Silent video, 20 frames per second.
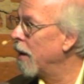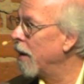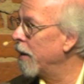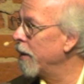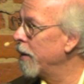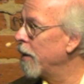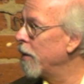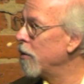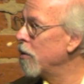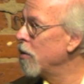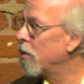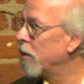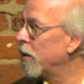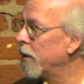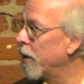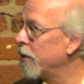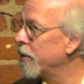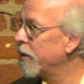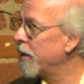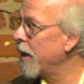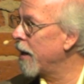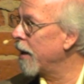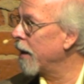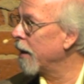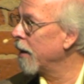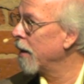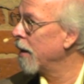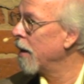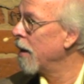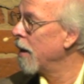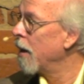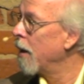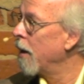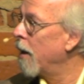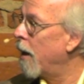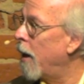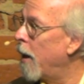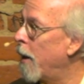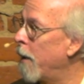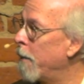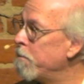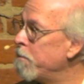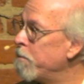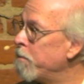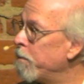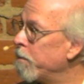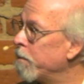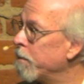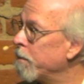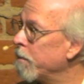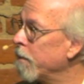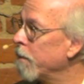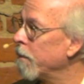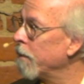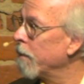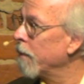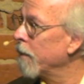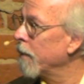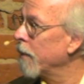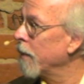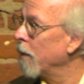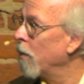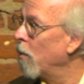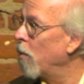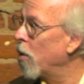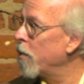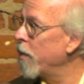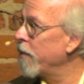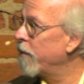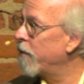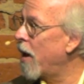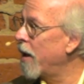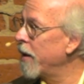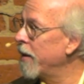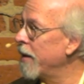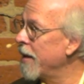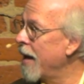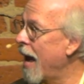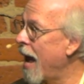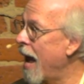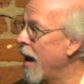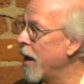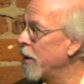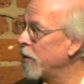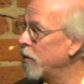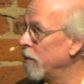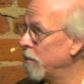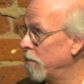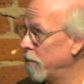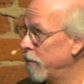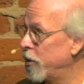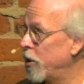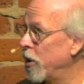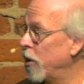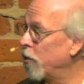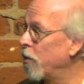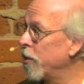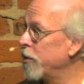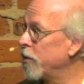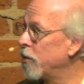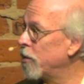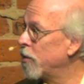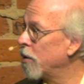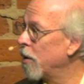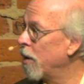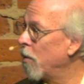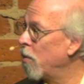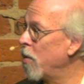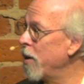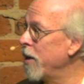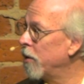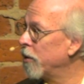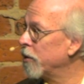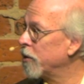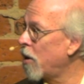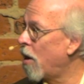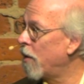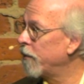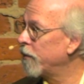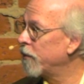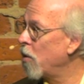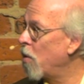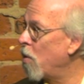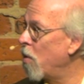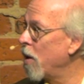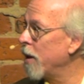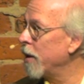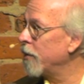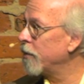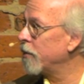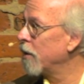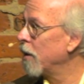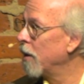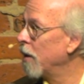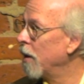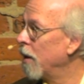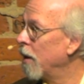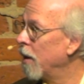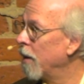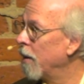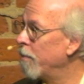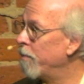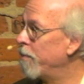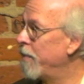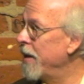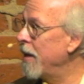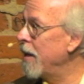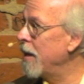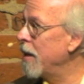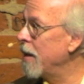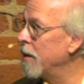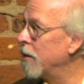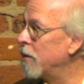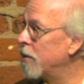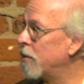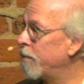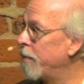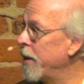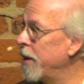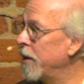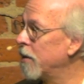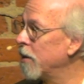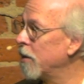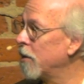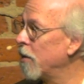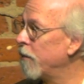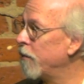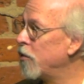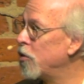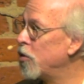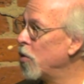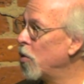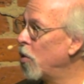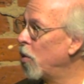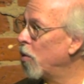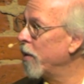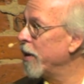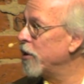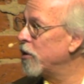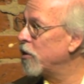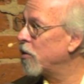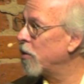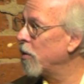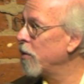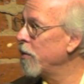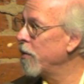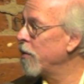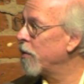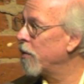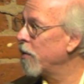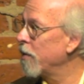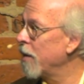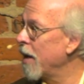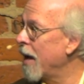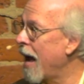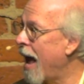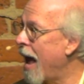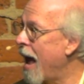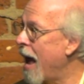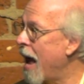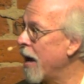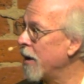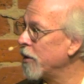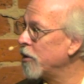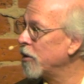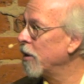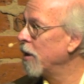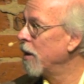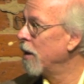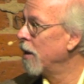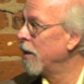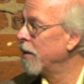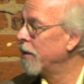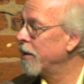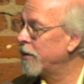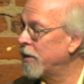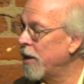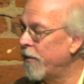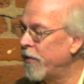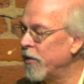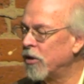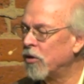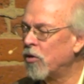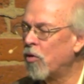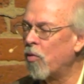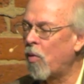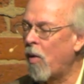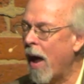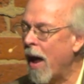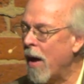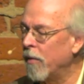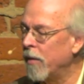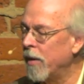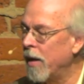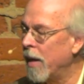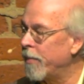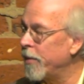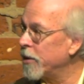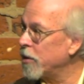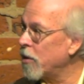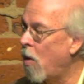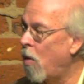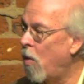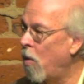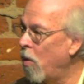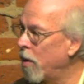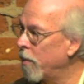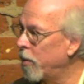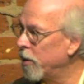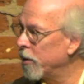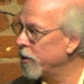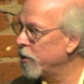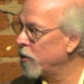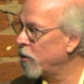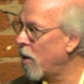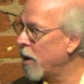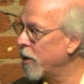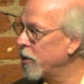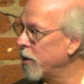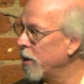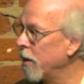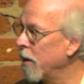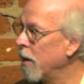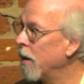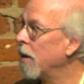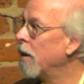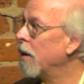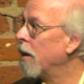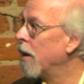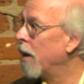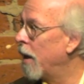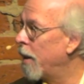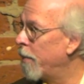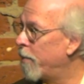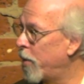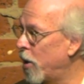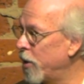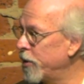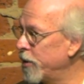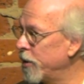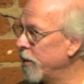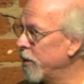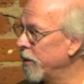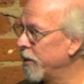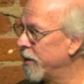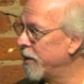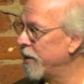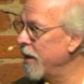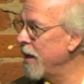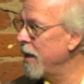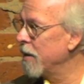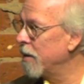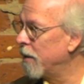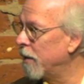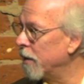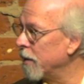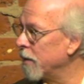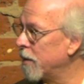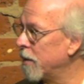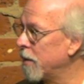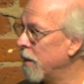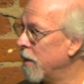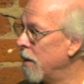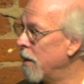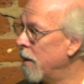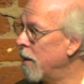in a nuclear setting. What do we find in the ash? Children's wheels off toys, beads, pieces of jewelry strewn through the ash. This stuff is ground up. It's horrible destruction. Personal seals.